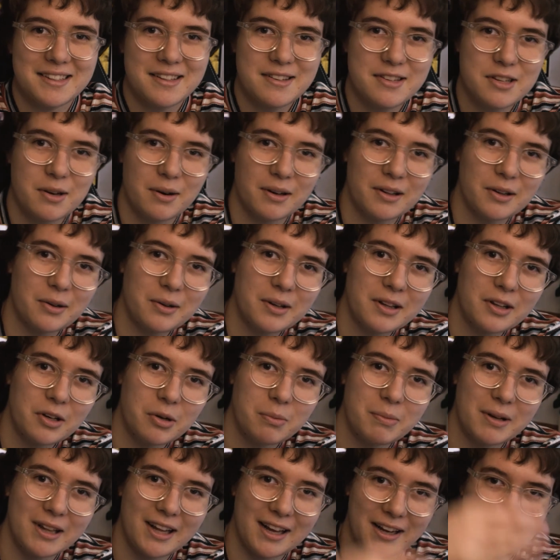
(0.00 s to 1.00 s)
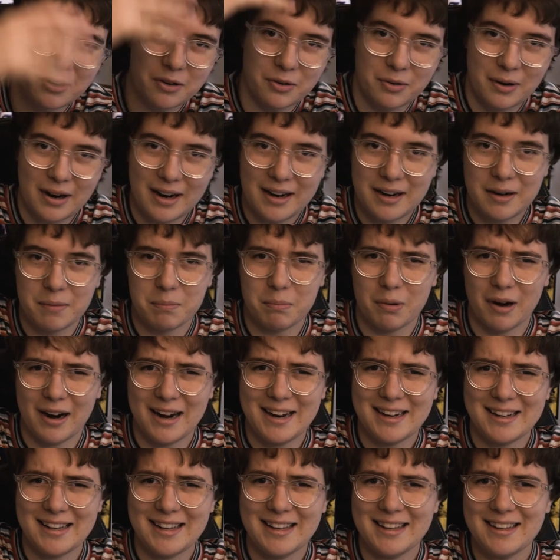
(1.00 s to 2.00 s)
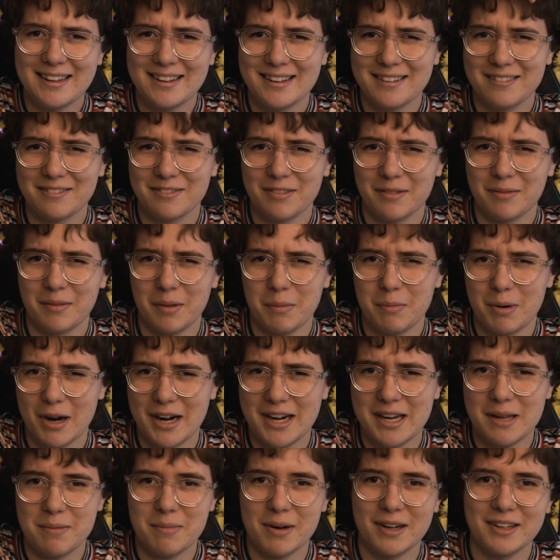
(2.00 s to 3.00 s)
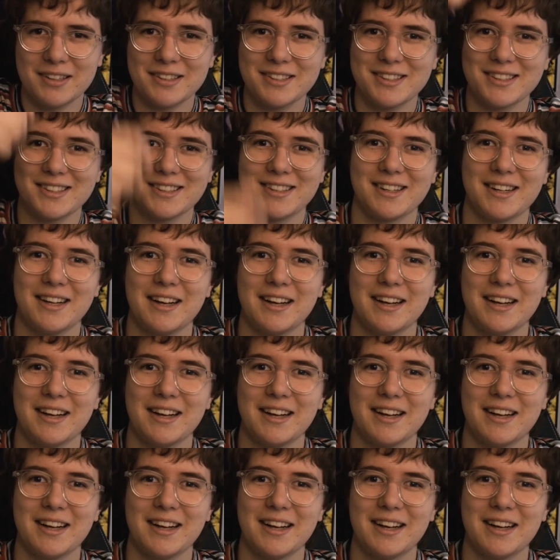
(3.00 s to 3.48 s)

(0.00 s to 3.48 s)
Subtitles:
So I look a little bit like Greg Brady from the Brady Bunch.